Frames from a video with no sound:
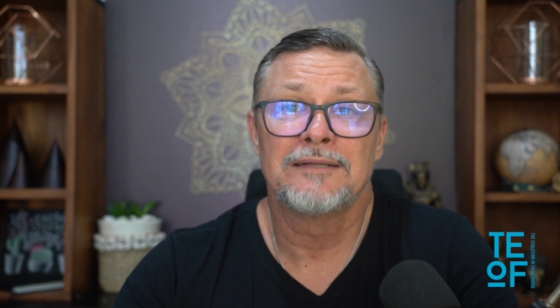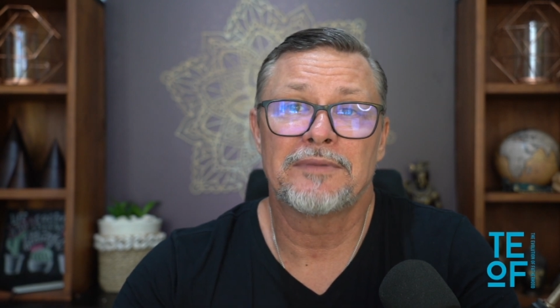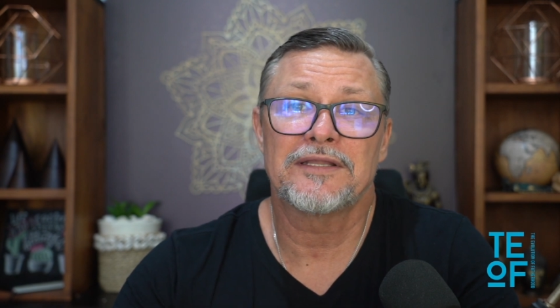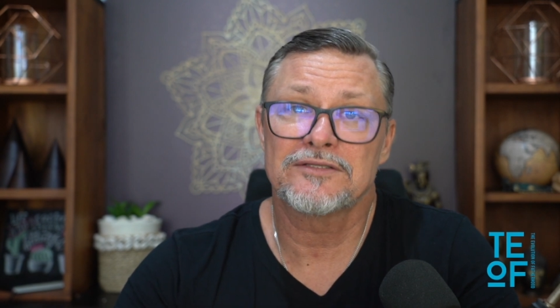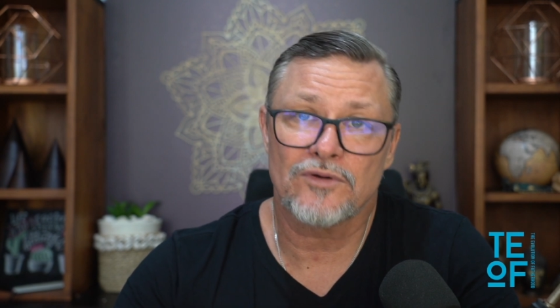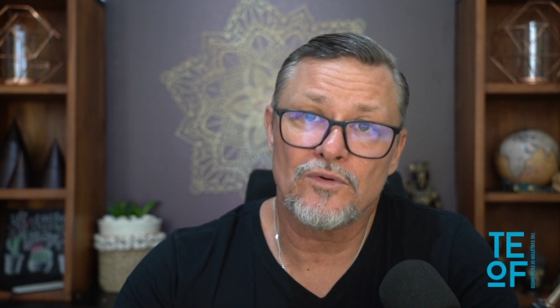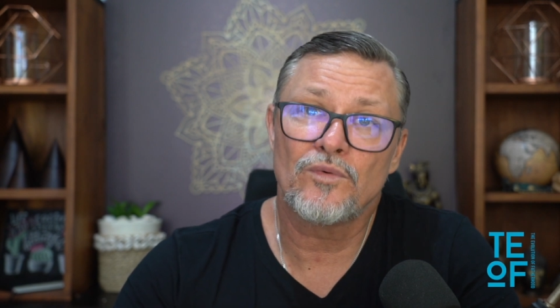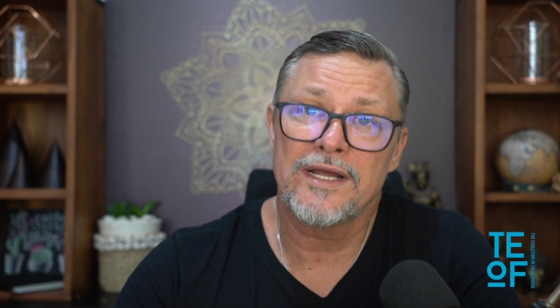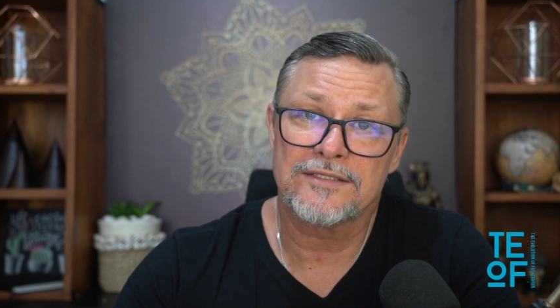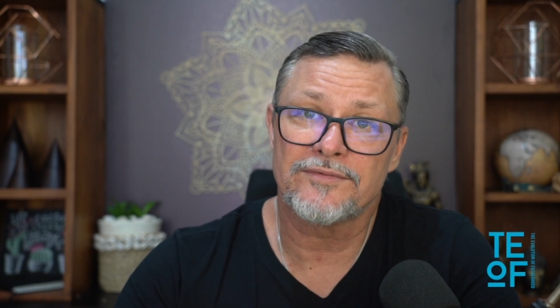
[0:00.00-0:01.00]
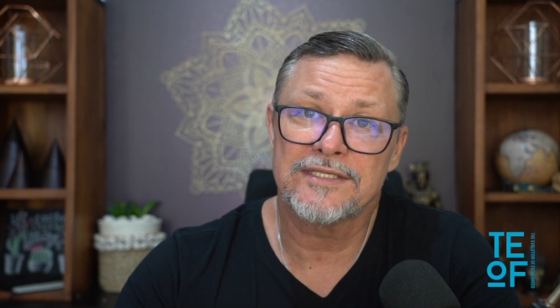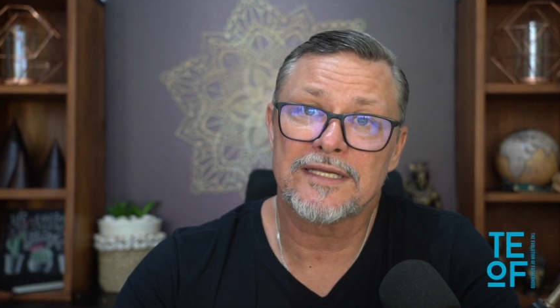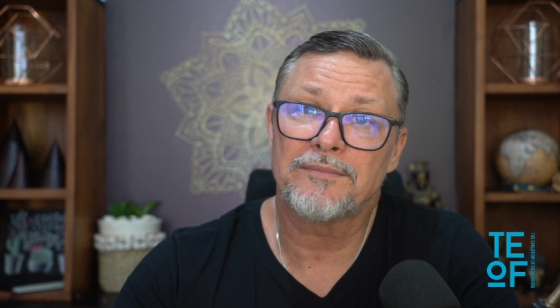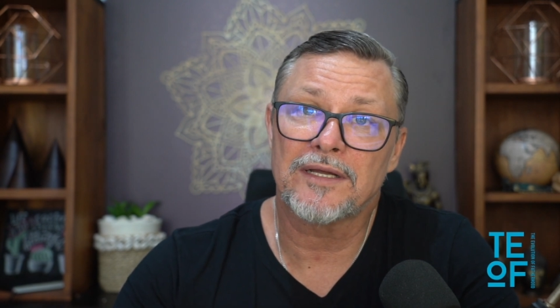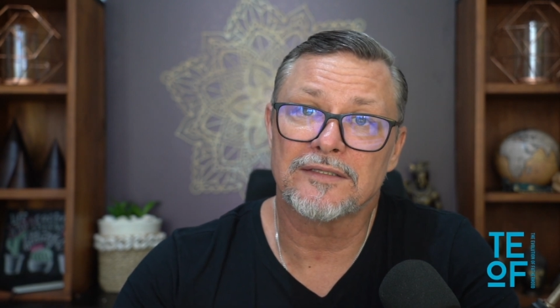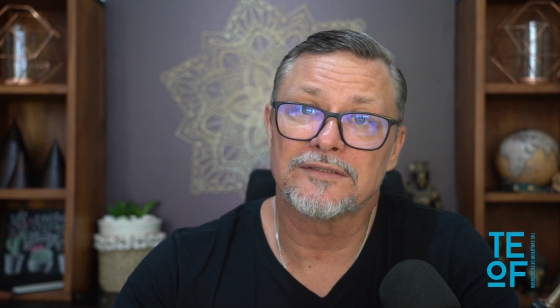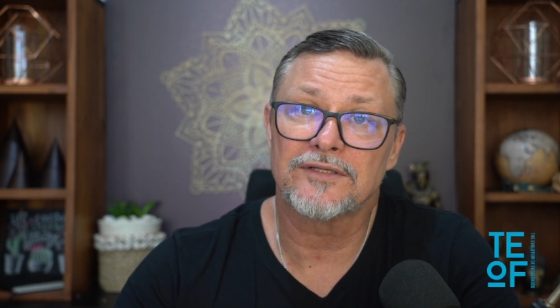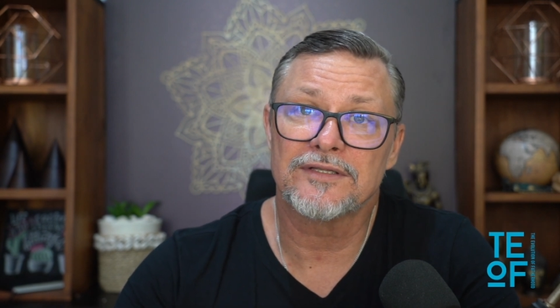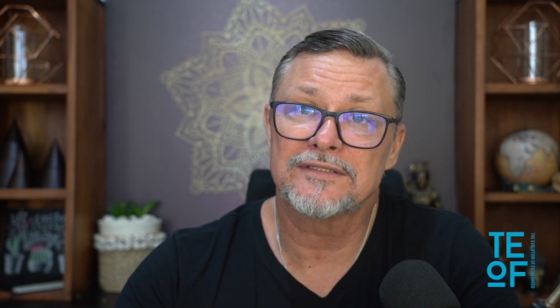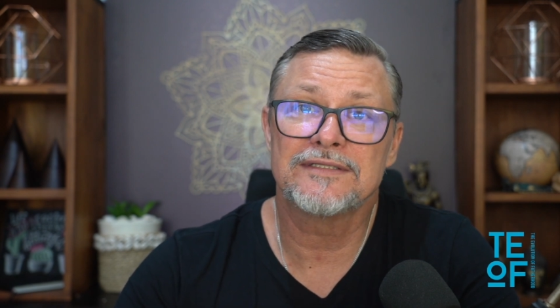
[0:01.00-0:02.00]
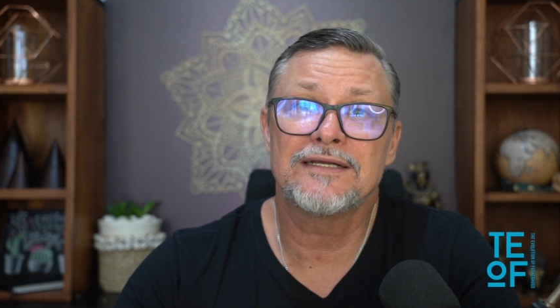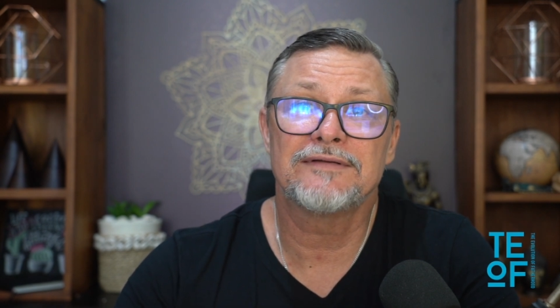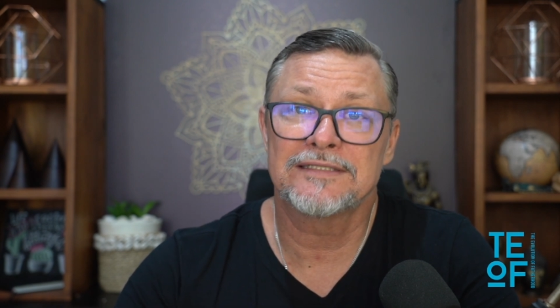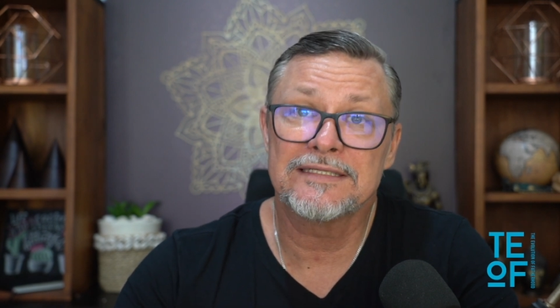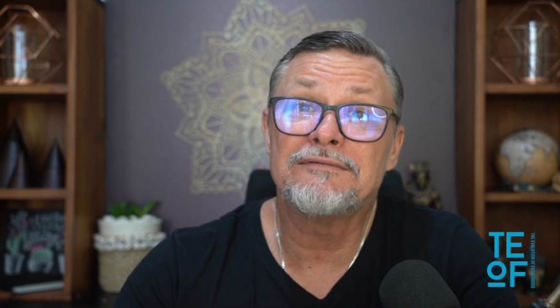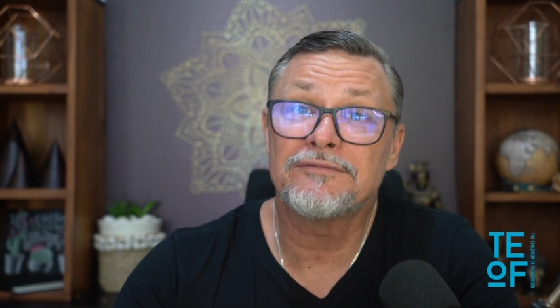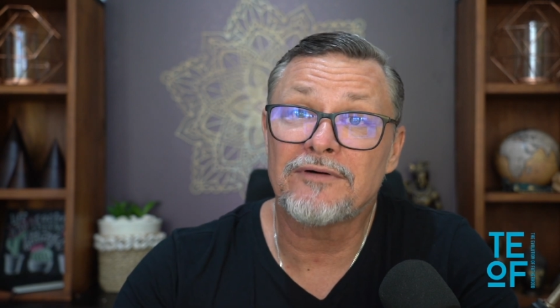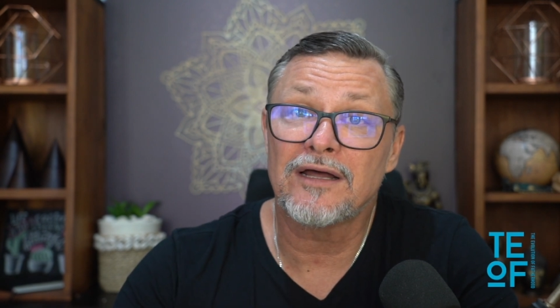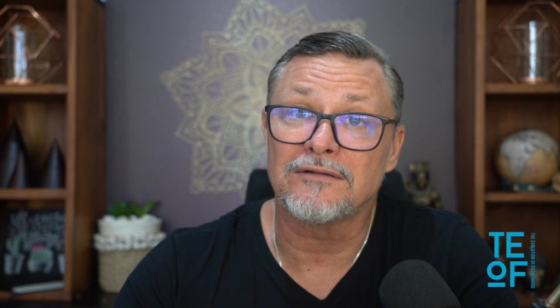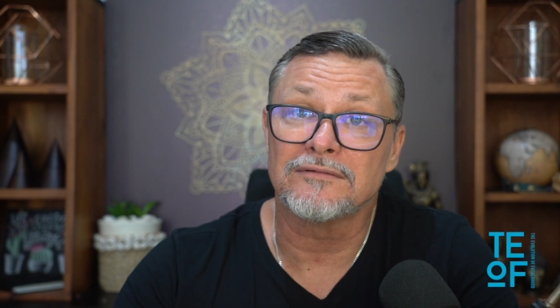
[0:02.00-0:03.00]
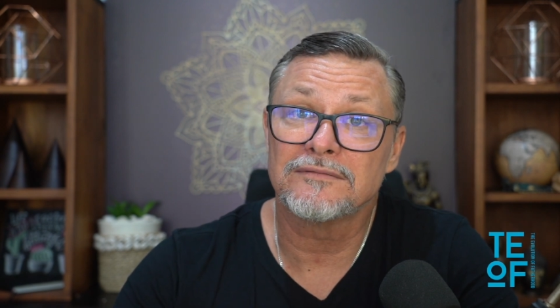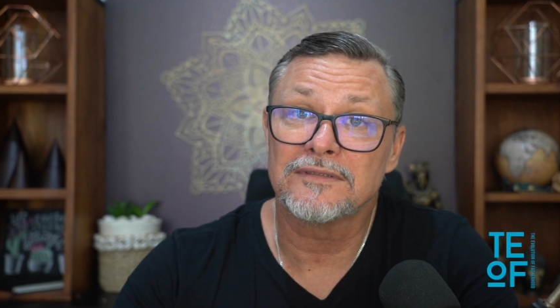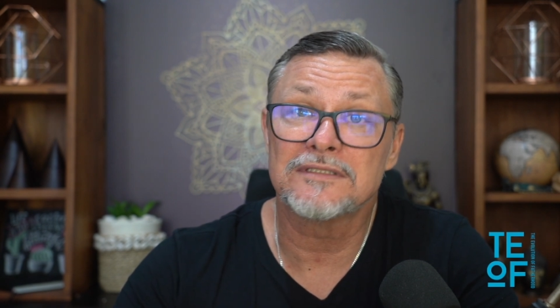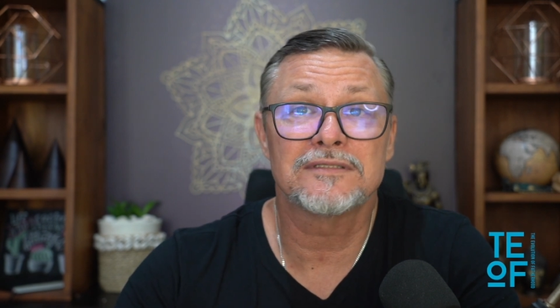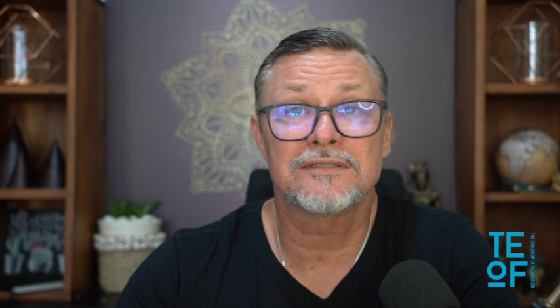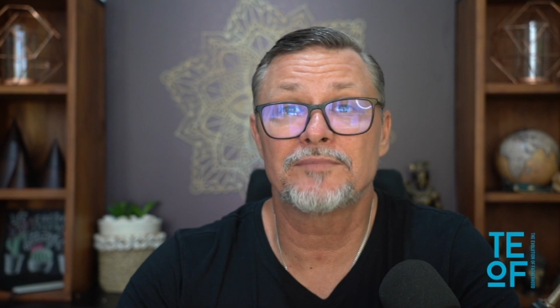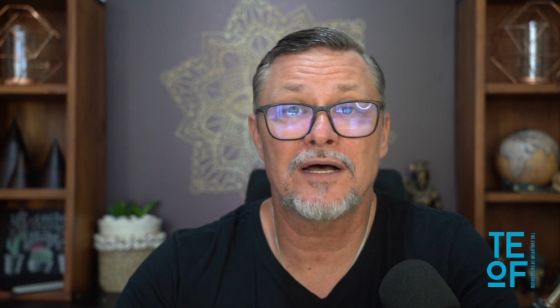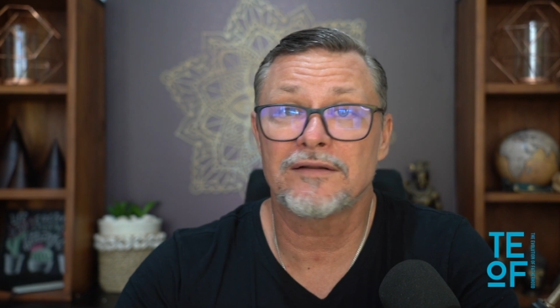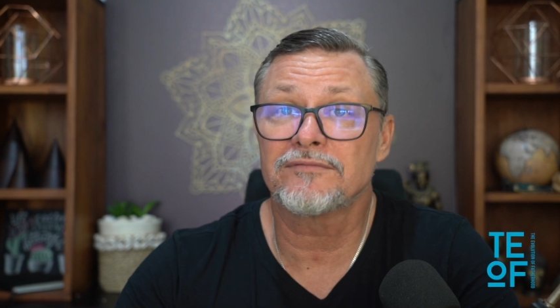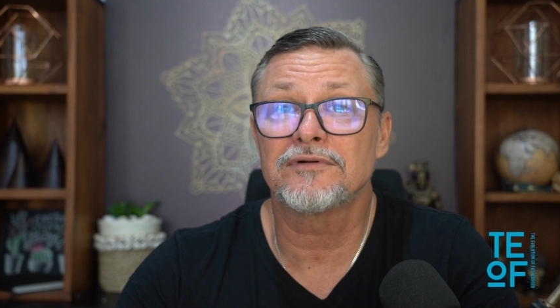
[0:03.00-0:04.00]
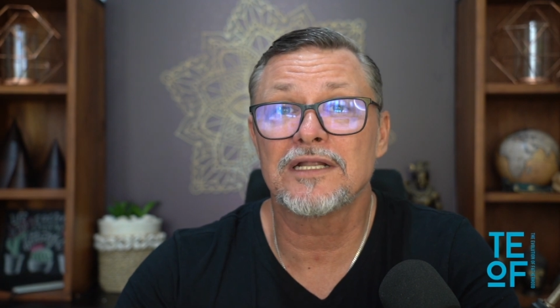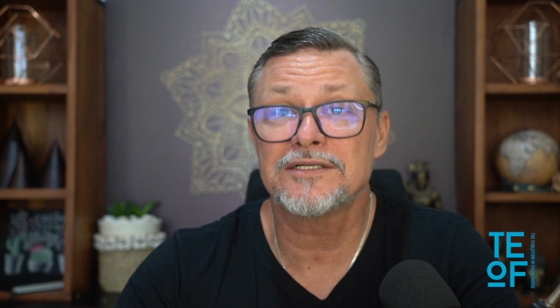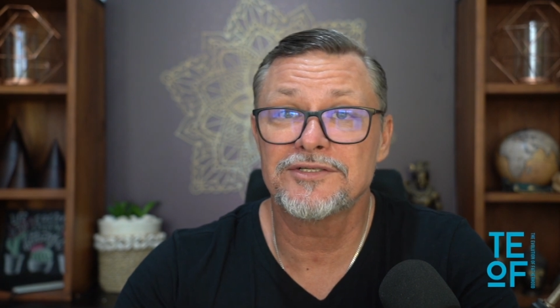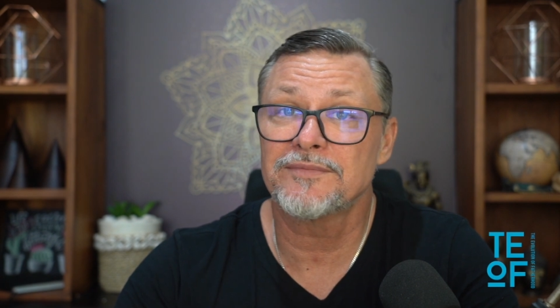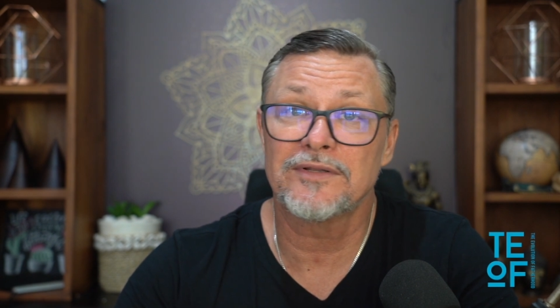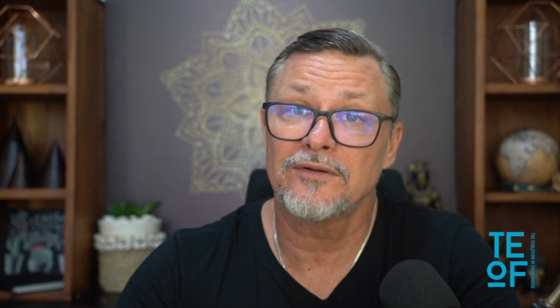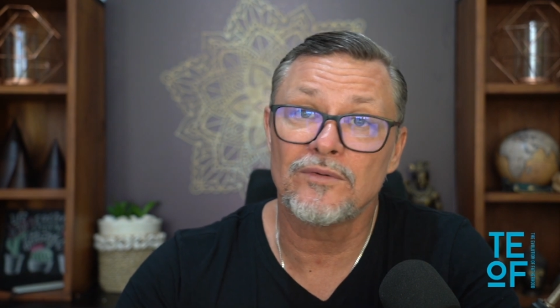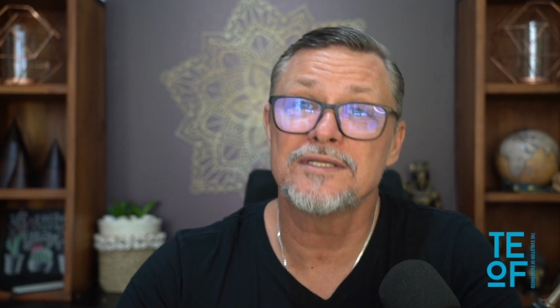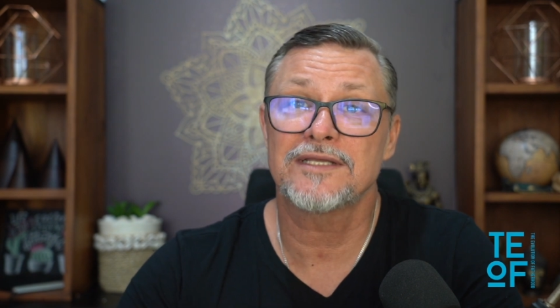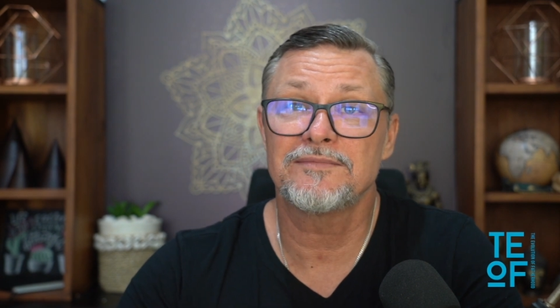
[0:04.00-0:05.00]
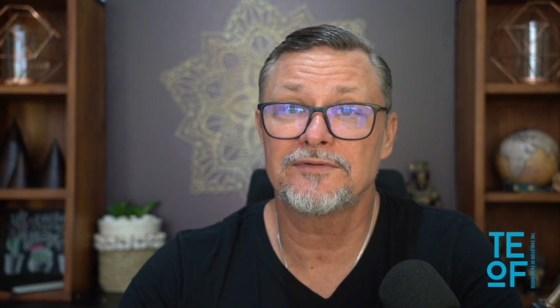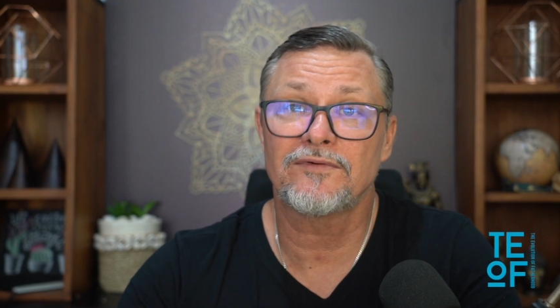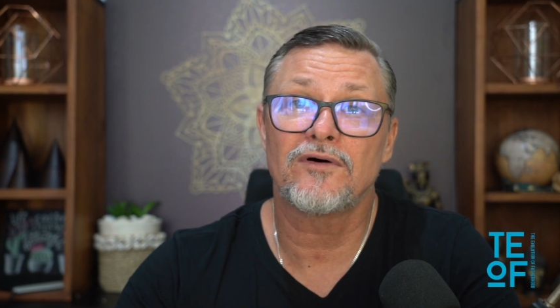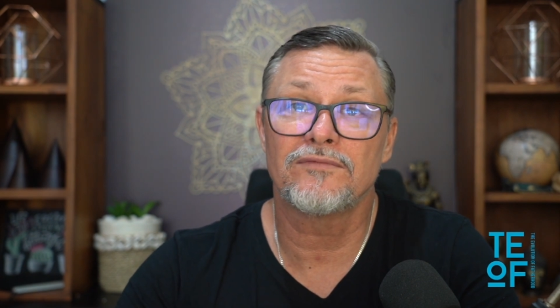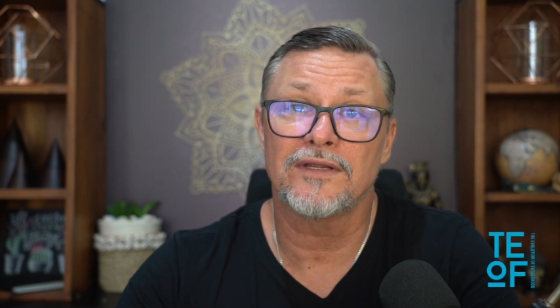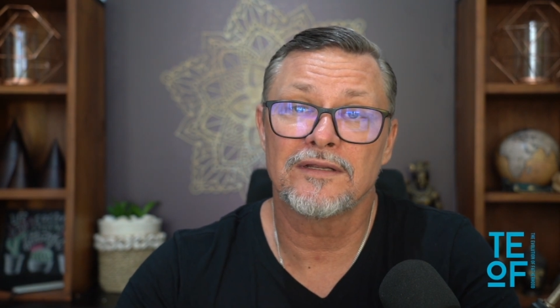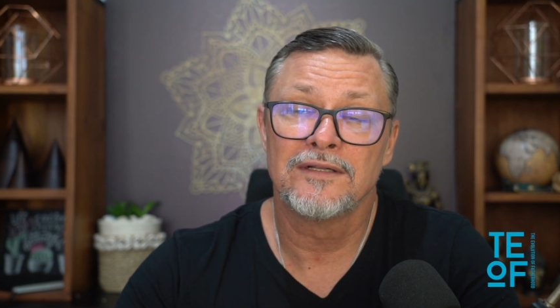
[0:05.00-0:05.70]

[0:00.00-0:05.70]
But there's always a reset button. So it's never final. This is the part of the relationship that always keeps evolving.